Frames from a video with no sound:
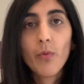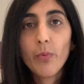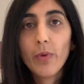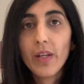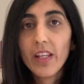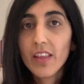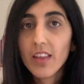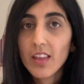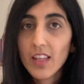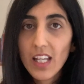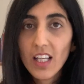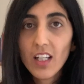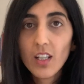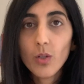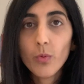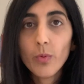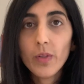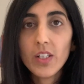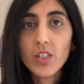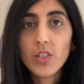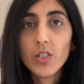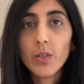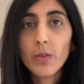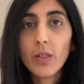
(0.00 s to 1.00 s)
we think
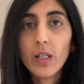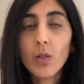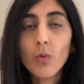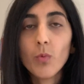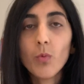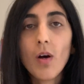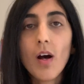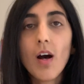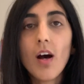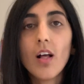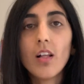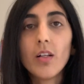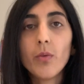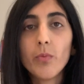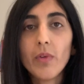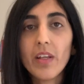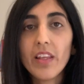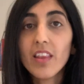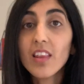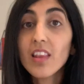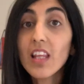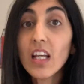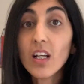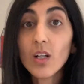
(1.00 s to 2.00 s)
we're doing well and we
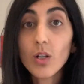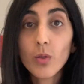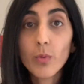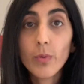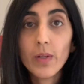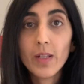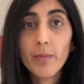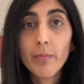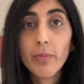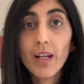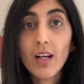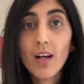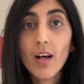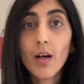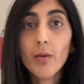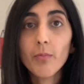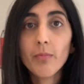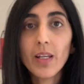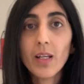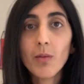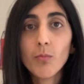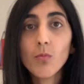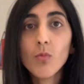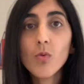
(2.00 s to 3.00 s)
think we're
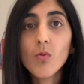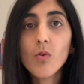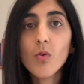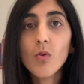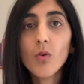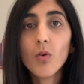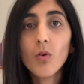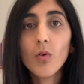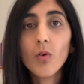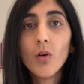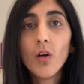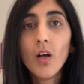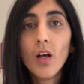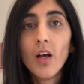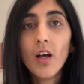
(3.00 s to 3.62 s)
becoming more,